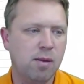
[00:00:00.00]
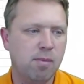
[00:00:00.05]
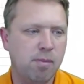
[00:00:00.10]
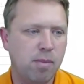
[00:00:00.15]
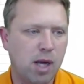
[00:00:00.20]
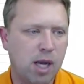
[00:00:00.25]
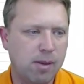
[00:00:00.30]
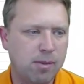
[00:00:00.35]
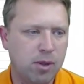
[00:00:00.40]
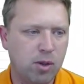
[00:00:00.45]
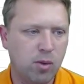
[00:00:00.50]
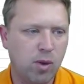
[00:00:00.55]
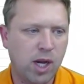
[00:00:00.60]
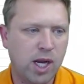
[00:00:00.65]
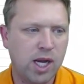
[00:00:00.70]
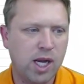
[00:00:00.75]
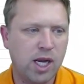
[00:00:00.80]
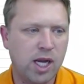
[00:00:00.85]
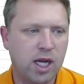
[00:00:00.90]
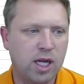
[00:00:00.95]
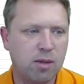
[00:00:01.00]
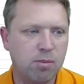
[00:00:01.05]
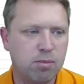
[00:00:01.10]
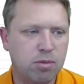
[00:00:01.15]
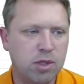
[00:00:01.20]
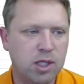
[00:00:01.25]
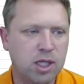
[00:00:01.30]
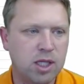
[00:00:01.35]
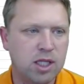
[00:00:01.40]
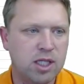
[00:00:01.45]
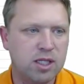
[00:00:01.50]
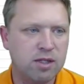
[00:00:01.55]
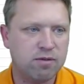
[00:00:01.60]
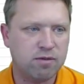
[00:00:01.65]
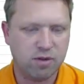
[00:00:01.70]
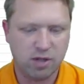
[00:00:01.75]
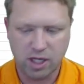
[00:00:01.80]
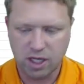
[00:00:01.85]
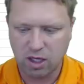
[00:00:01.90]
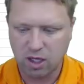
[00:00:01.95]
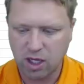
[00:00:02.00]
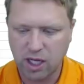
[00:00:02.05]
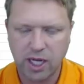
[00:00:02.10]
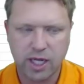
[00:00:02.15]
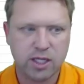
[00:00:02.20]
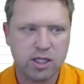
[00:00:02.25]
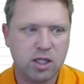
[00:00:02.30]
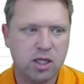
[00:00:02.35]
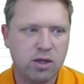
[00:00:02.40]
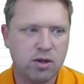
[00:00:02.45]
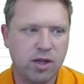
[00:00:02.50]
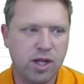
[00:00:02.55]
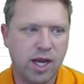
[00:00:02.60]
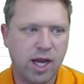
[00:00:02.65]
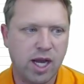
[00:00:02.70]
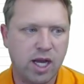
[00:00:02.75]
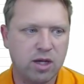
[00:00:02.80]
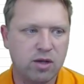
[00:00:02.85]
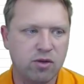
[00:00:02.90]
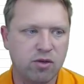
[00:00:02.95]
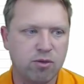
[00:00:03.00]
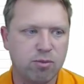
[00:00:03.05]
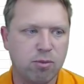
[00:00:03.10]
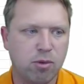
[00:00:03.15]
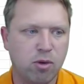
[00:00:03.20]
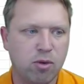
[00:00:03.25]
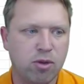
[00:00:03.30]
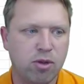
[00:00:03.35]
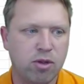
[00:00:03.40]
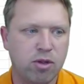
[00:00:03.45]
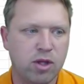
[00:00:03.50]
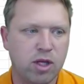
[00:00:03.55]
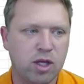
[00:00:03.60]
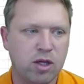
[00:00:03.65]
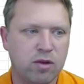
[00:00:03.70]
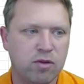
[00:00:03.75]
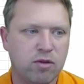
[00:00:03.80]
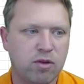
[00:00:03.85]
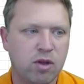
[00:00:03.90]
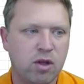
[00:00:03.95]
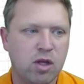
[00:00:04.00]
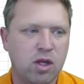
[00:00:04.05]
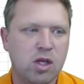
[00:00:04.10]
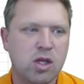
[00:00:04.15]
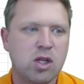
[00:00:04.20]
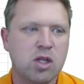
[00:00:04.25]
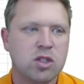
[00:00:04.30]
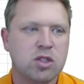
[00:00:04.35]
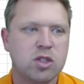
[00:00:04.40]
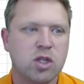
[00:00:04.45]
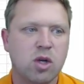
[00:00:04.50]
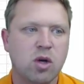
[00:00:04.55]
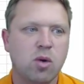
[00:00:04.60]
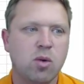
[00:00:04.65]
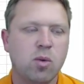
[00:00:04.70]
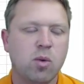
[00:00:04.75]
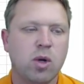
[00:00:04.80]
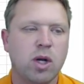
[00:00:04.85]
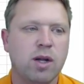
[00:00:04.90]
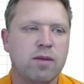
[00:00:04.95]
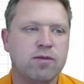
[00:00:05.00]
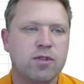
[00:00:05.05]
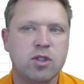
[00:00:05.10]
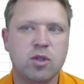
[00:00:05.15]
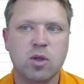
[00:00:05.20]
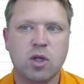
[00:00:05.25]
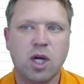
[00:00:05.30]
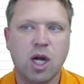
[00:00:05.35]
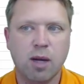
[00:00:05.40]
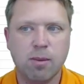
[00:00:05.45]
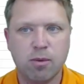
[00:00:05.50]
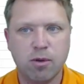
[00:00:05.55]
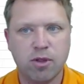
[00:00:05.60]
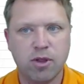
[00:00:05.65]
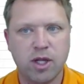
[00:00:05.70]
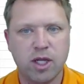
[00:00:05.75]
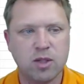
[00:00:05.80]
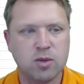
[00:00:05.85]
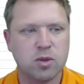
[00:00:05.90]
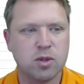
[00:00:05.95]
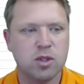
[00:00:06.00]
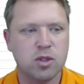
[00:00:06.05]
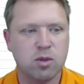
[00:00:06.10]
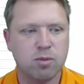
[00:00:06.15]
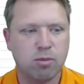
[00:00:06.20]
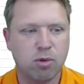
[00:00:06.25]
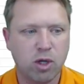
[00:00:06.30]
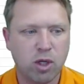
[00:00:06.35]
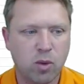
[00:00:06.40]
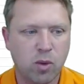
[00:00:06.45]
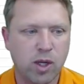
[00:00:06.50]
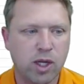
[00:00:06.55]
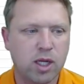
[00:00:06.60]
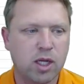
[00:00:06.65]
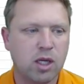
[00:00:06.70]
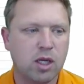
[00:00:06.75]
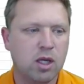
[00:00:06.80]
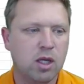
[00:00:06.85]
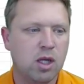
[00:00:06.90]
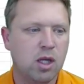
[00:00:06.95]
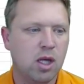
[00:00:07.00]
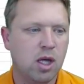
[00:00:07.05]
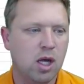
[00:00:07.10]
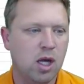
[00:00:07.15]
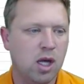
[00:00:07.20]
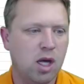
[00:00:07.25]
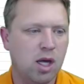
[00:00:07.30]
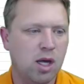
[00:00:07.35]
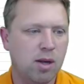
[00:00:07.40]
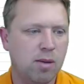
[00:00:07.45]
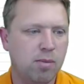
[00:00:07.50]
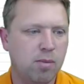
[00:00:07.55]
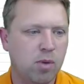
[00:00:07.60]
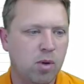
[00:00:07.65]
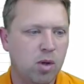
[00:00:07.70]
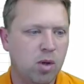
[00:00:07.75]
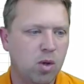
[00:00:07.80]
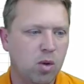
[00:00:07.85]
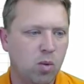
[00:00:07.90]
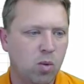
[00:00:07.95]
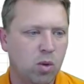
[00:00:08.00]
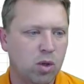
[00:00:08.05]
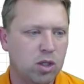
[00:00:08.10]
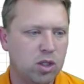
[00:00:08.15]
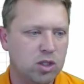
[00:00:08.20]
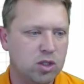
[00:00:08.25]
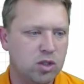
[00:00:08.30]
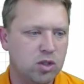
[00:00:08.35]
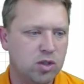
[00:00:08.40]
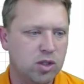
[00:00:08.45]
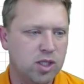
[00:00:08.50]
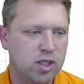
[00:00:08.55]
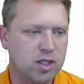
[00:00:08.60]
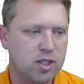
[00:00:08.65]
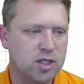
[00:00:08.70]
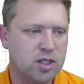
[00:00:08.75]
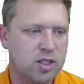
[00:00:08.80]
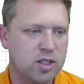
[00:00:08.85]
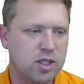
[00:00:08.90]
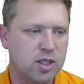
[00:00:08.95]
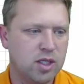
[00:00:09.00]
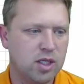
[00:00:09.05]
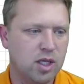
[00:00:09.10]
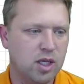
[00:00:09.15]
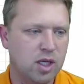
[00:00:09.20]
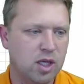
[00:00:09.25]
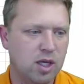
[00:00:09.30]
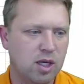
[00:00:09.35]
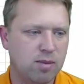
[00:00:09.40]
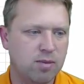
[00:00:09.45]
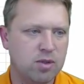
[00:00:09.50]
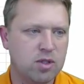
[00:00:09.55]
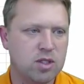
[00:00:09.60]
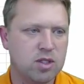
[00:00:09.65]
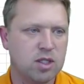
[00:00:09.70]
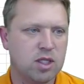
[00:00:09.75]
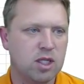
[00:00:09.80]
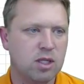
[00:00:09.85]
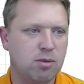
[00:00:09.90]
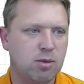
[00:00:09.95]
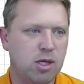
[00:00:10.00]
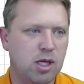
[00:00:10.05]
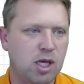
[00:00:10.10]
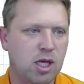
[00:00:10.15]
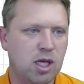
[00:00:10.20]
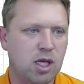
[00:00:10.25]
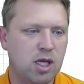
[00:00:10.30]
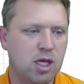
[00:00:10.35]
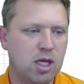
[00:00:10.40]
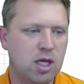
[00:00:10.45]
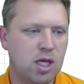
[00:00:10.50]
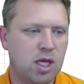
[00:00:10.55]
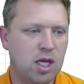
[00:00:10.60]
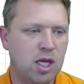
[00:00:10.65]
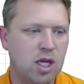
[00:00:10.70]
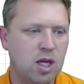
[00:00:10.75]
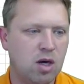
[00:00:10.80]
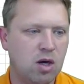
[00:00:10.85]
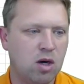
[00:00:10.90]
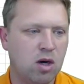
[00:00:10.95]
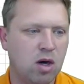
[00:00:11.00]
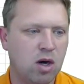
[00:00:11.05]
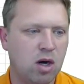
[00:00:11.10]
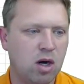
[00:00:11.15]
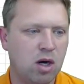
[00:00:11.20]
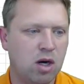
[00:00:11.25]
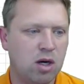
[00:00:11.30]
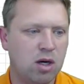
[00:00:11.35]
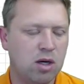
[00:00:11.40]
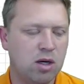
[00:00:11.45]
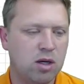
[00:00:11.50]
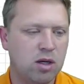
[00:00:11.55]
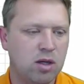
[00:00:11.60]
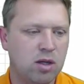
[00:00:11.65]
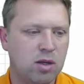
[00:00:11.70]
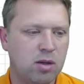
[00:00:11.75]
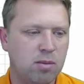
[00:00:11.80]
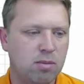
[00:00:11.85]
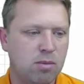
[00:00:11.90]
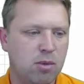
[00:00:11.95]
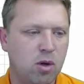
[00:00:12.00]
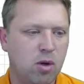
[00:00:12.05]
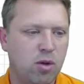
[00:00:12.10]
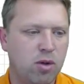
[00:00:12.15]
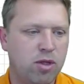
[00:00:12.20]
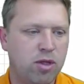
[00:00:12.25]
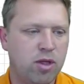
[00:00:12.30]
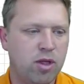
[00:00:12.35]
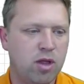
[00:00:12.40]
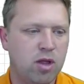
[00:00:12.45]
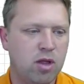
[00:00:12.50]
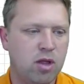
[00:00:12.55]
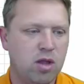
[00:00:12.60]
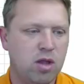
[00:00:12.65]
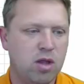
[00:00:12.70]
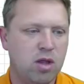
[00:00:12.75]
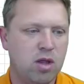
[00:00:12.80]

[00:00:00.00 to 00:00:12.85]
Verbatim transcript: Um, I'm going to write a completely different error handler that handles both of these. So we're going to have to do a couple things. We're going to do them pretty quick. Um, we're going to do this. Um, this is going to be err both.